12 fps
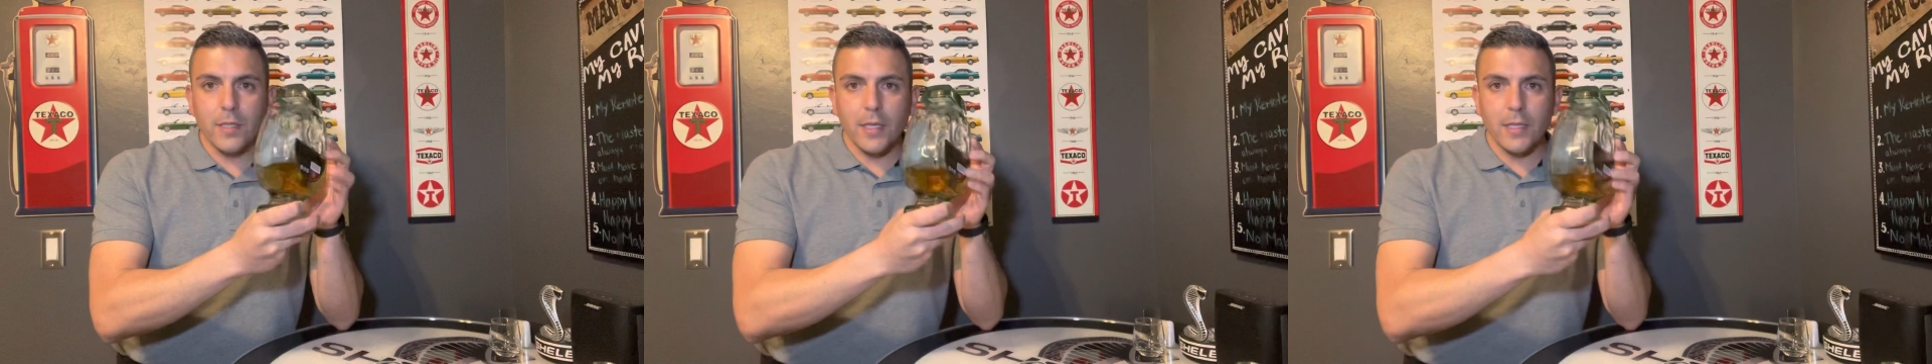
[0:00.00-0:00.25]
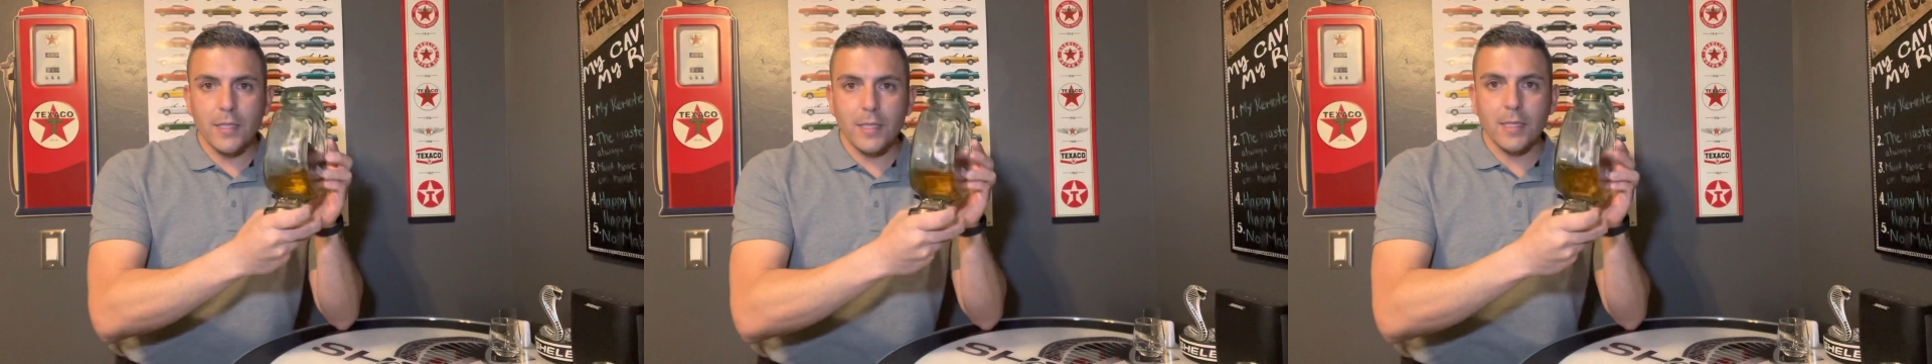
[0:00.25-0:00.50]

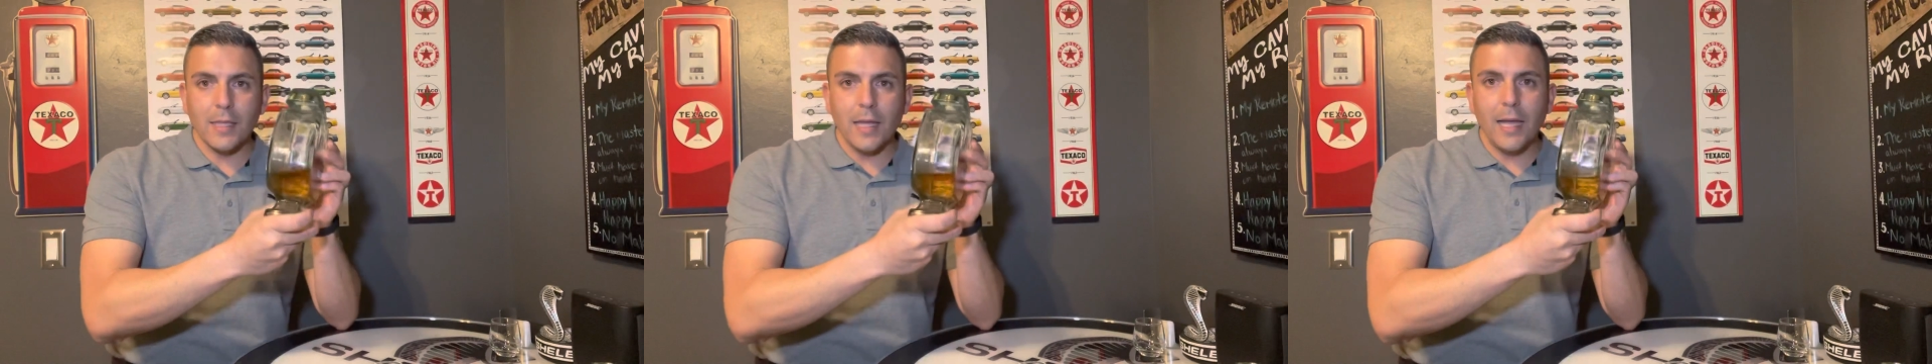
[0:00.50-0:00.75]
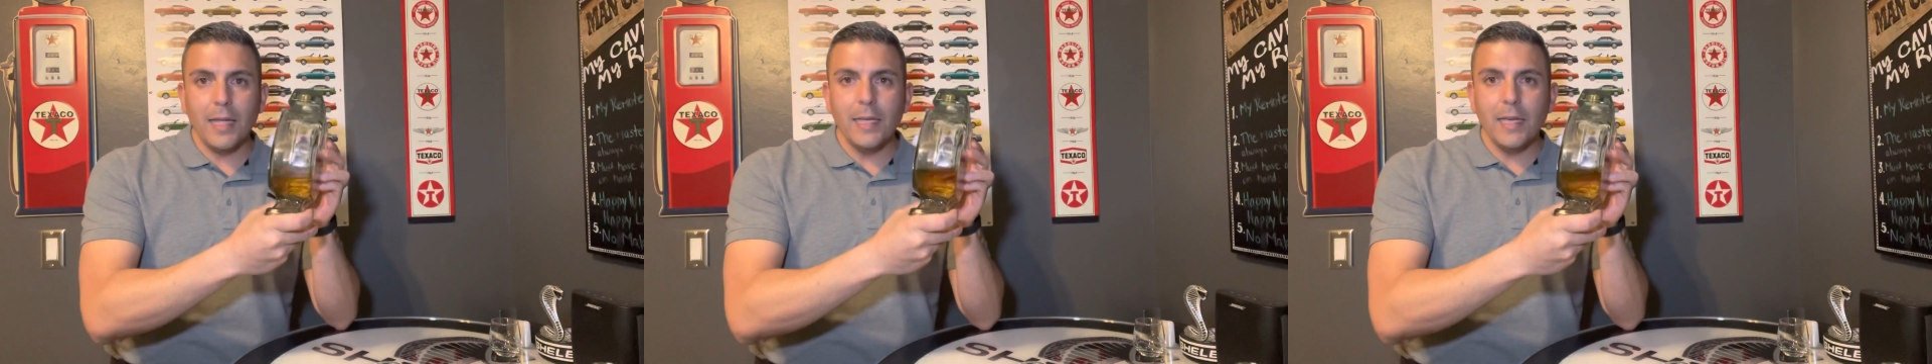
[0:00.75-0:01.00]
It's
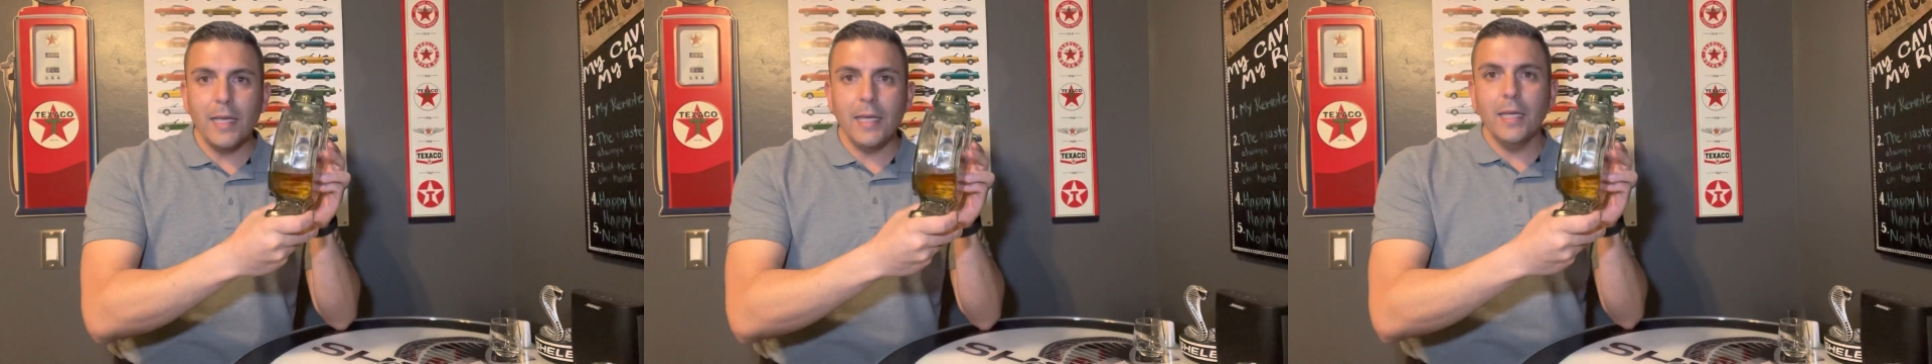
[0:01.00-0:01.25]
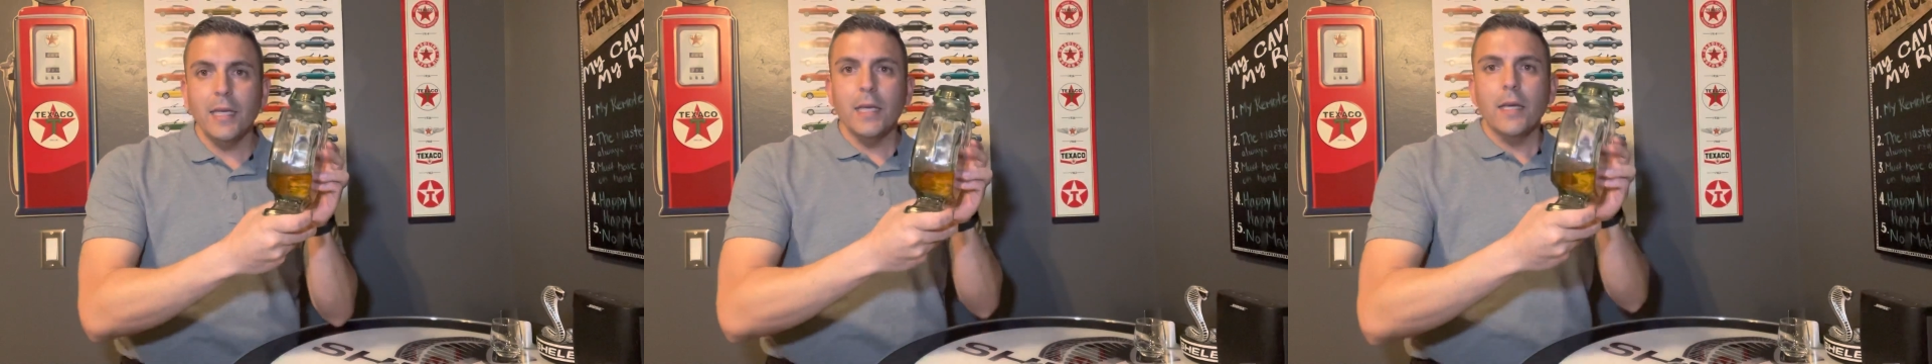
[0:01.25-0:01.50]

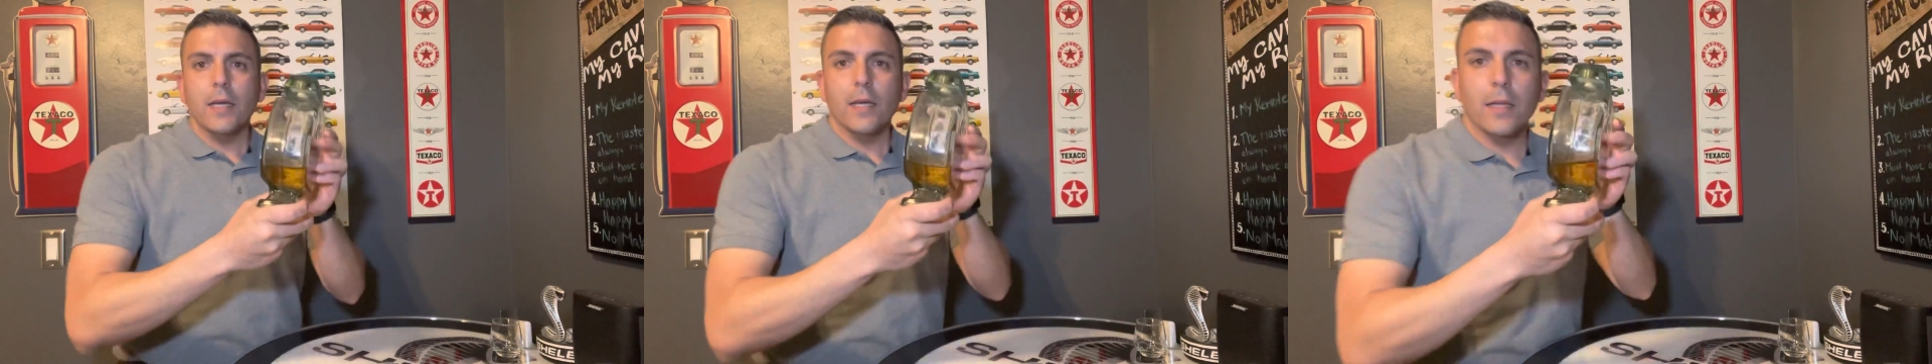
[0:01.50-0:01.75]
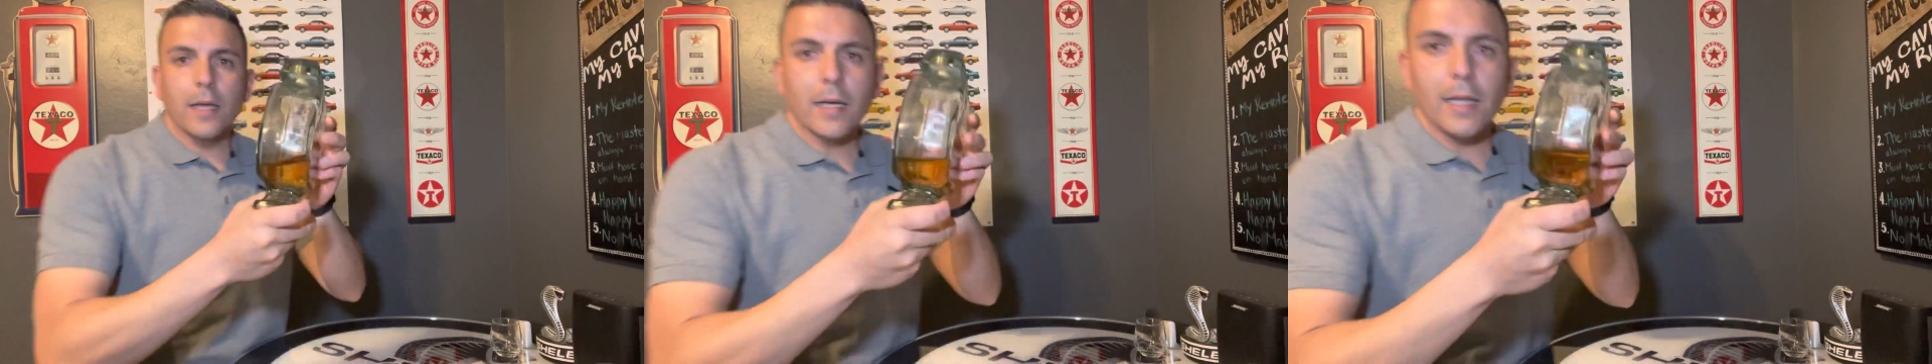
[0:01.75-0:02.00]
slightly
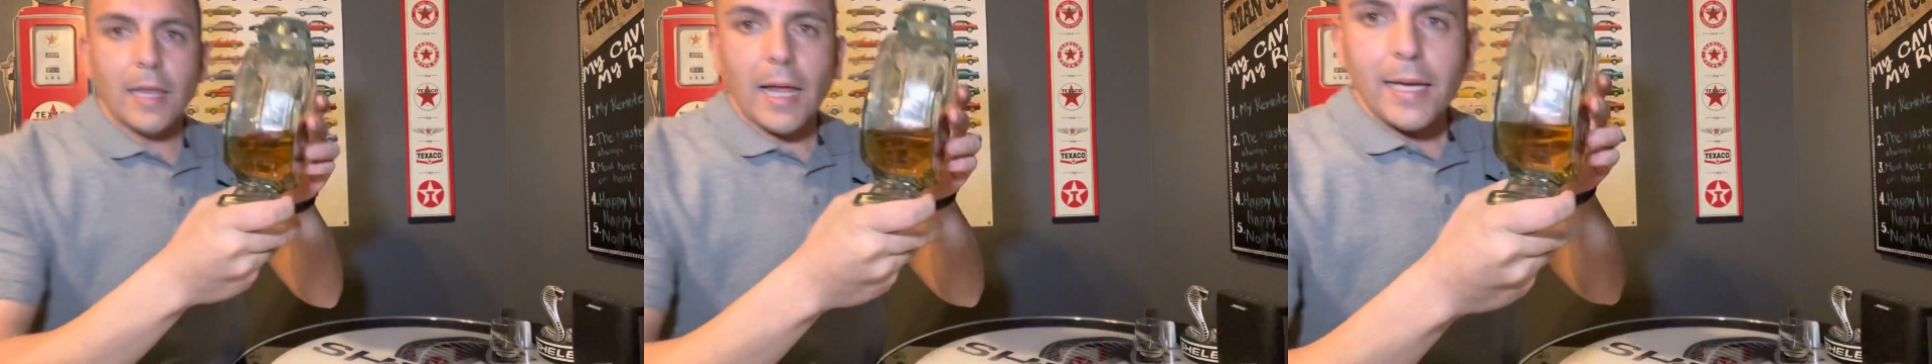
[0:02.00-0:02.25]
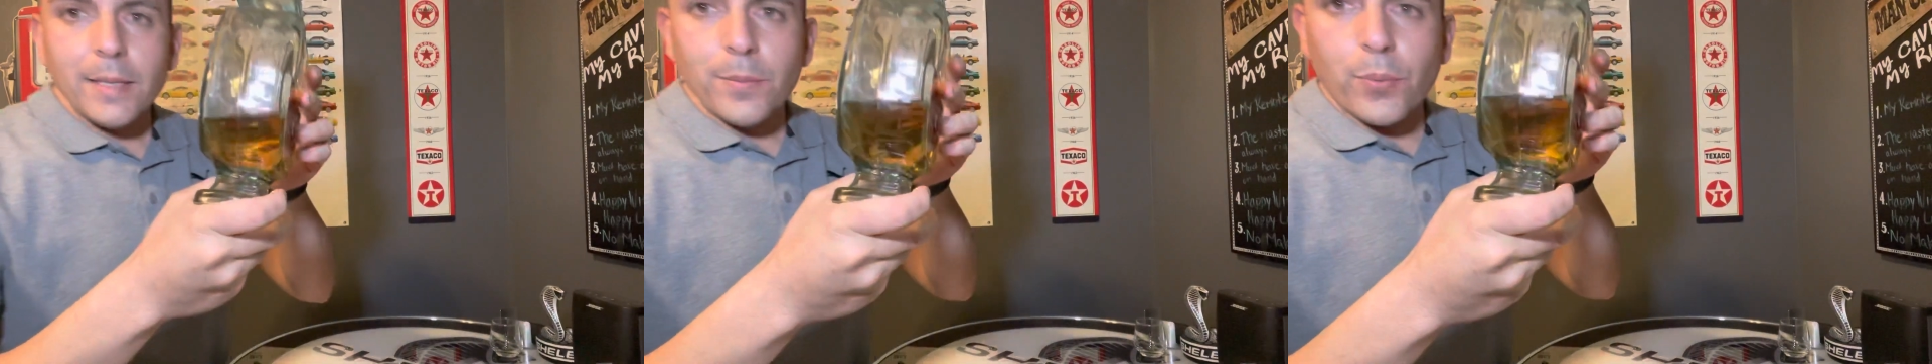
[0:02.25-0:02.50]
like a
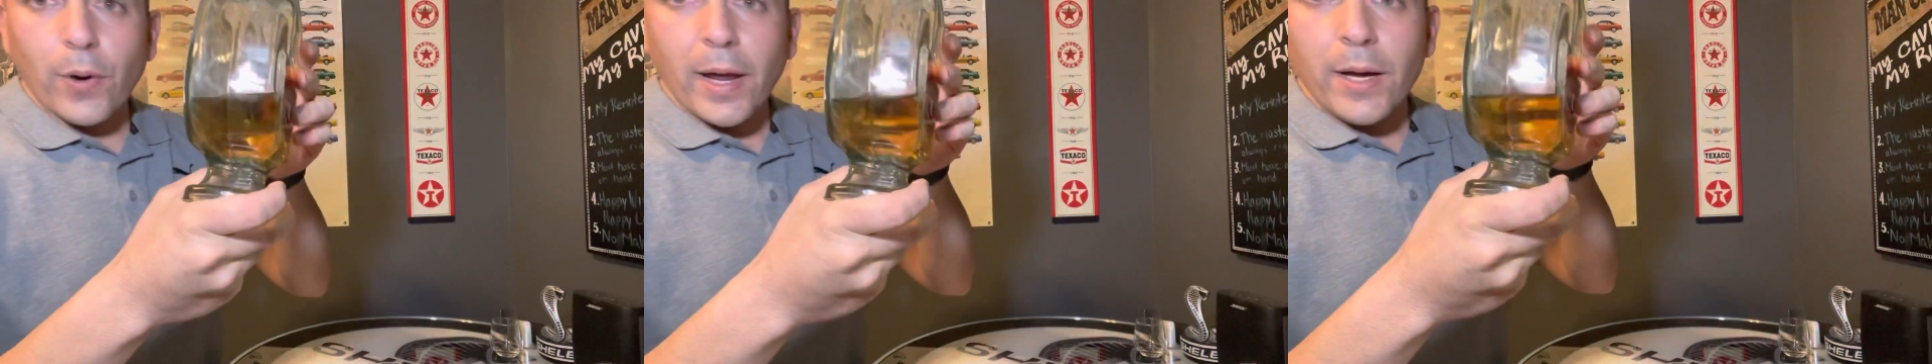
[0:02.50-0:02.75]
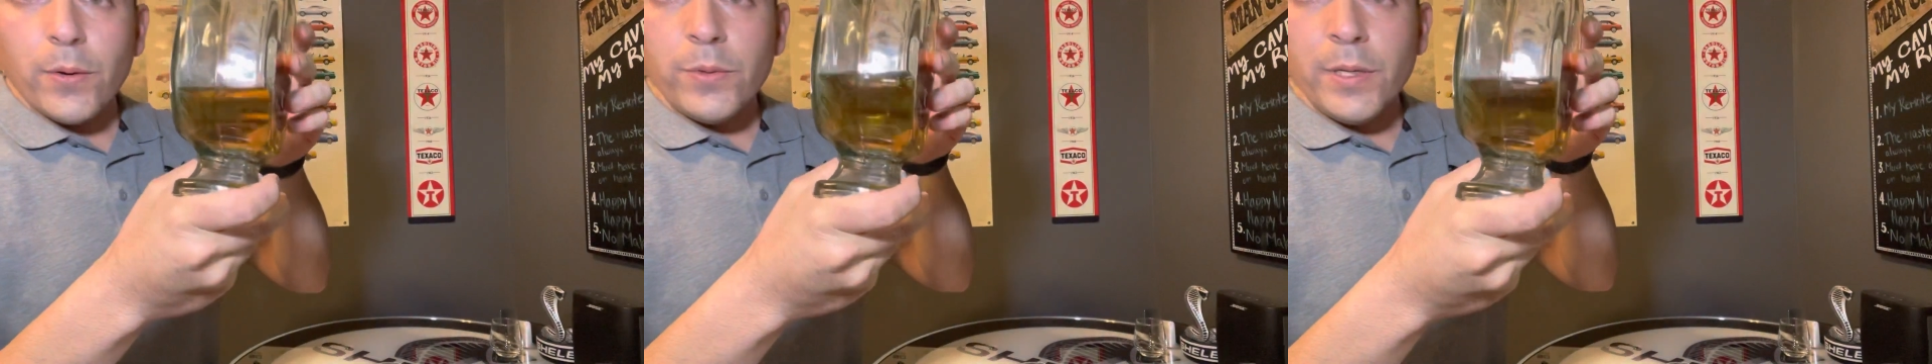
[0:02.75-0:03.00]
light
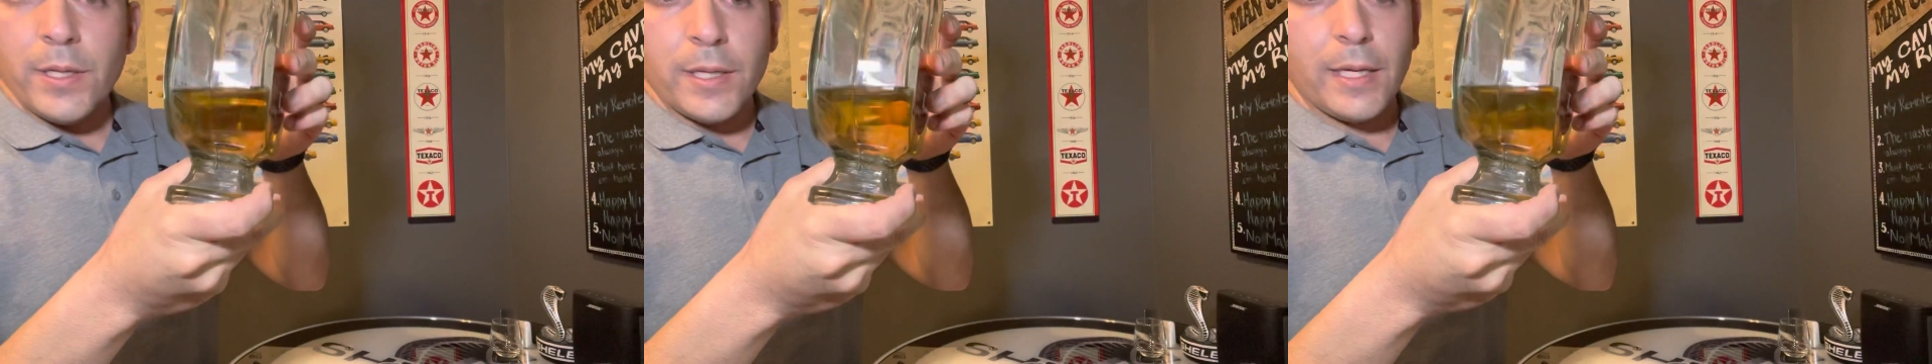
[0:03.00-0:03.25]
brown.